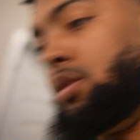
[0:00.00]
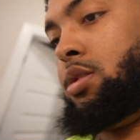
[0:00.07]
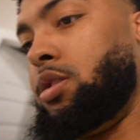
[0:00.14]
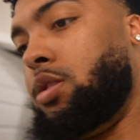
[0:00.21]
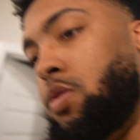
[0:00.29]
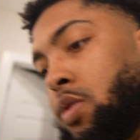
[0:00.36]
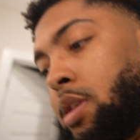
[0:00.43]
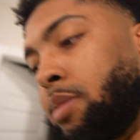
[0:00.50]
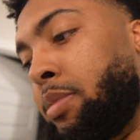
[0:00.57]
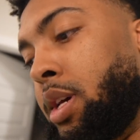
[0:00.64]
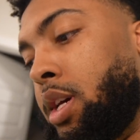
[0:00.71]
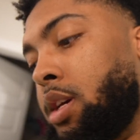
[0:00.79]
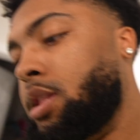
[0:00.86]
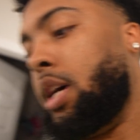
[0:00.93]
You know what I
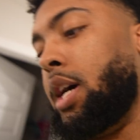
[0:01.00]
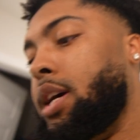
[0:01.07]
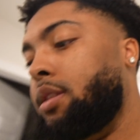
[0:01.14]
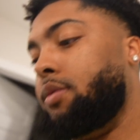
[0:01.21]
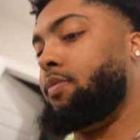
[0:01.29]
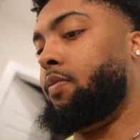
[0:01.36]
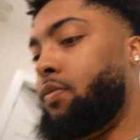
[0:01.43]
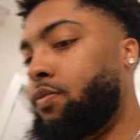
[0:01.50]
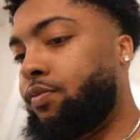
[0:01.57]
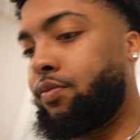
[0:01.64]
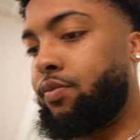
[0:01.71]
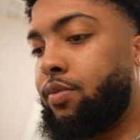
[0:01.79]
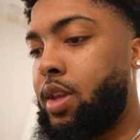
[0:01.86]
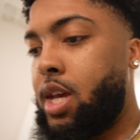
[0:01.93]
mean? Like,
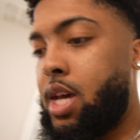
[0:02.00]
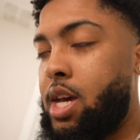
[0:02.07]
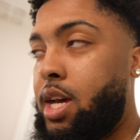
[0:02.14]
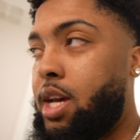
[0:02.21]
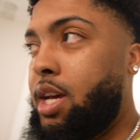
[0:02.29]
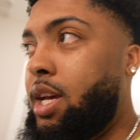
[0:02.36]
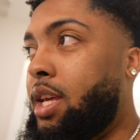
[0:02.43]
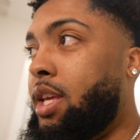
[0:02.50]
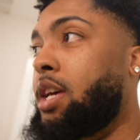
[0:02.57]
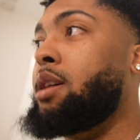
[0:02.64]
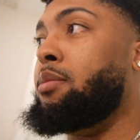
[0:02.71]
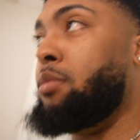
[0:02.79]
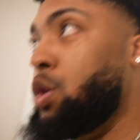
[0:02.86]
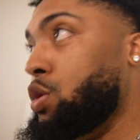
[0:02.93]
yeah, a
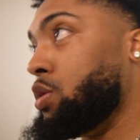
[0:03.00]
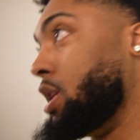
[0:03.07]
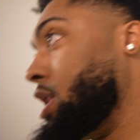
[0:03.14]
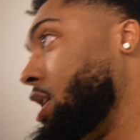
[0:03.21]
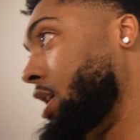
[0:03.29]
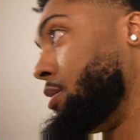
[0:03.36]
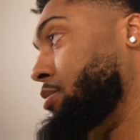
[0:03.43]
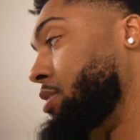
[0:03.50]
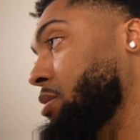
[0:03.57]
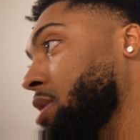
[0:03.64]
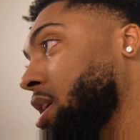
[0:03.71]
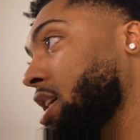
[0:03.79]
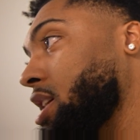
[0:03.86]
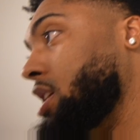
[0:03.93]
lot of people
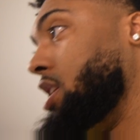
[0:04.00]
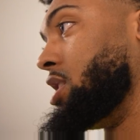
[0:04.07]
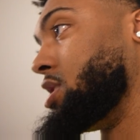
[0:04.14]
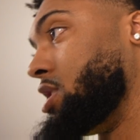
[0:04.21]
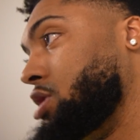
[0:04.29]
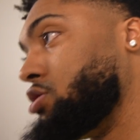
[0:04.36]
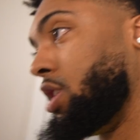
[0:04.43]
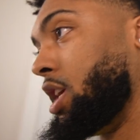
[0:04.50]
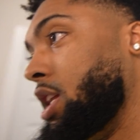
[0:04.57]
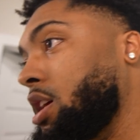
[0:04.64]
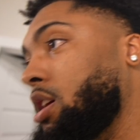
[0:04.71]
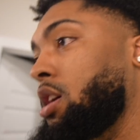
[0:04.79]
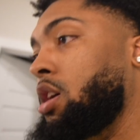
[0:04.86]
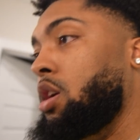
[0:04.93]
that get into
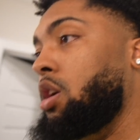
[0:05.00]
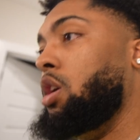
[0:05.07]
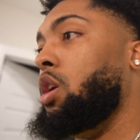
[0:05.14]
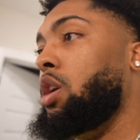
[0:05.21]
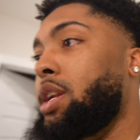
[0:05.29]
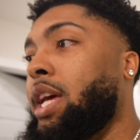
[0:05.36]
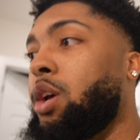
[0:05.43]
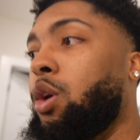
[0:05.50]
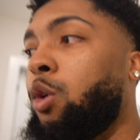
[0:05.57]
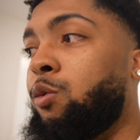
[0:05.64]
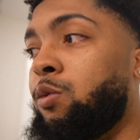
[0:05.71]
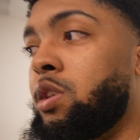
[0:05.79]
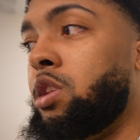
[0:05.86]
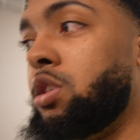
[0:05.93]
trading, they
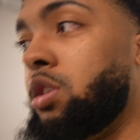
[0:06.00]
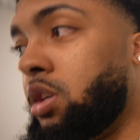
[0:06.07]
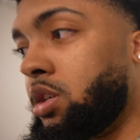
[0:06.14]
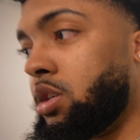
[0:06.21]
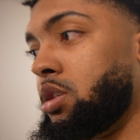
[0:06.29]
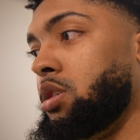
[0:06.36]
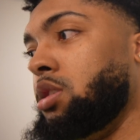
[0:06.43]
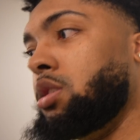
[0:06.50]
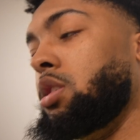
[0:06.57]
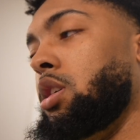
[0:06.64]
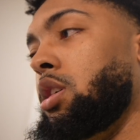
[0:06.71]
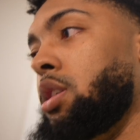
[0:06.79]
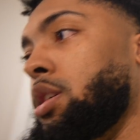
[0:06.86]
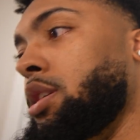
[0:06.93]
overlook
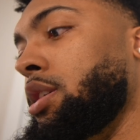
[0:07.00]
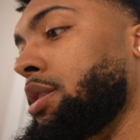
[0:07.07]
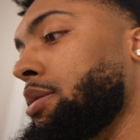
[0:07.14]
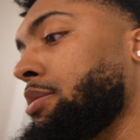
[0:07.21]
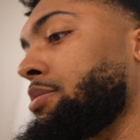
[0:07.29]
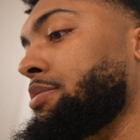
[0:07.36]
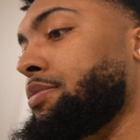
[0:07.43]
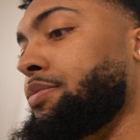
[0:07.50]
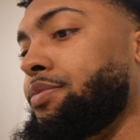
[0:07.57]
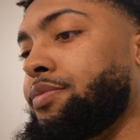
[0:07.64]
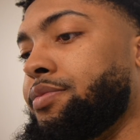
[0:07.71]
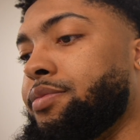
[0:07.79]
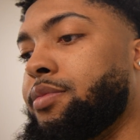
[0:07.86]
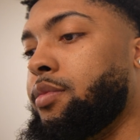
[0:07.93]
um,
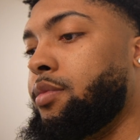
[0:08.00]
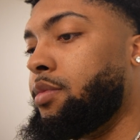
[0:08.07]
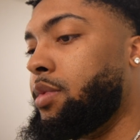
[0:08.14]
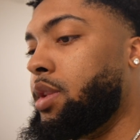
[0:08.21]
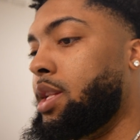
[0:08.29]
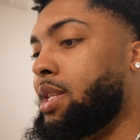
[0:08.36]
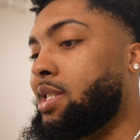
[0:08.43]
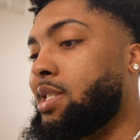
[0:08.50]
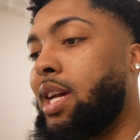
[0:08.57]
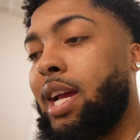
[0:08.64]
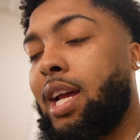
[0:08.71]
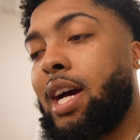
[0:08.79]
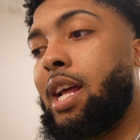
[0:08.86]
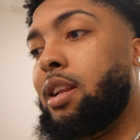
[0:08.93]
the
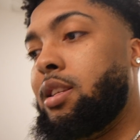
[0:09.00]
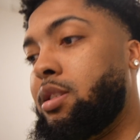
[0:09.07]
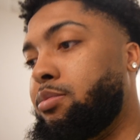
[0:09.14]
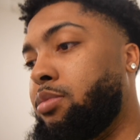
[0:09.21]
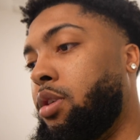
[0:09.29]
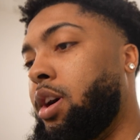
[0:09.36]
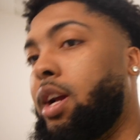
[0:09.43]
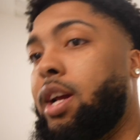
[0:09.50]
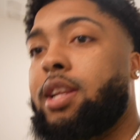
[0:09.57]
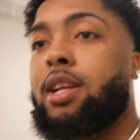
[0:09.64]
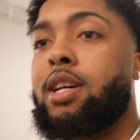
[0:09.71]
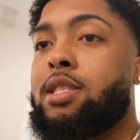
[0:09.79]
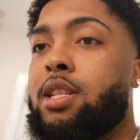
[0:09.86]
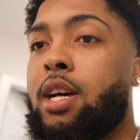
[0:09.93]
psychology part, and
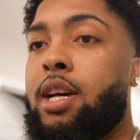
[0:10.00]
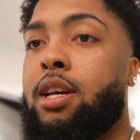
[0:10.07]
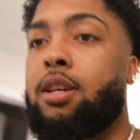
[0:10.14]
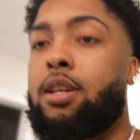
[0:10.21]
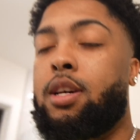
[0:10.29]
that's like